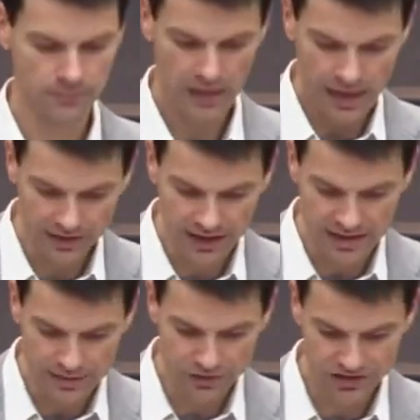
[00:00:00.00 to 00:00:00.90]
And I
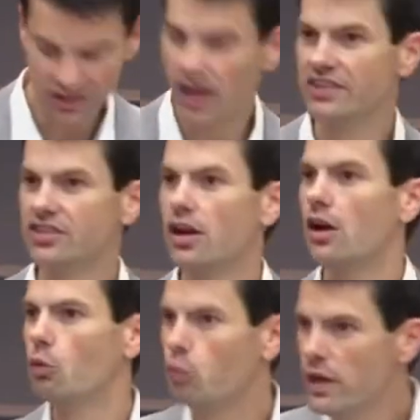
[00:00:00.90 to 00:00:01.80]
emphasize
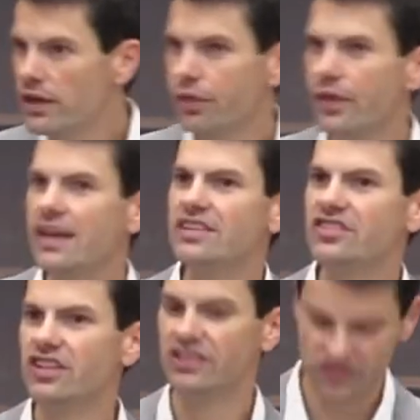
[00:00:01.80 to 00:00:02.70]
with
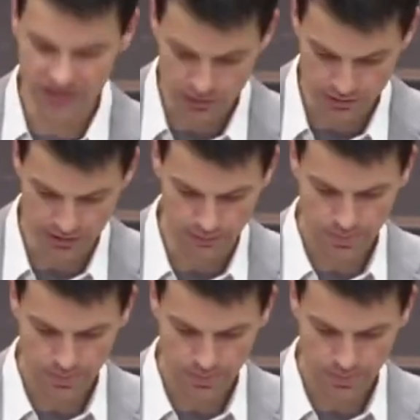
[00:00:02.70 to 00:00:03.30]
sincerity.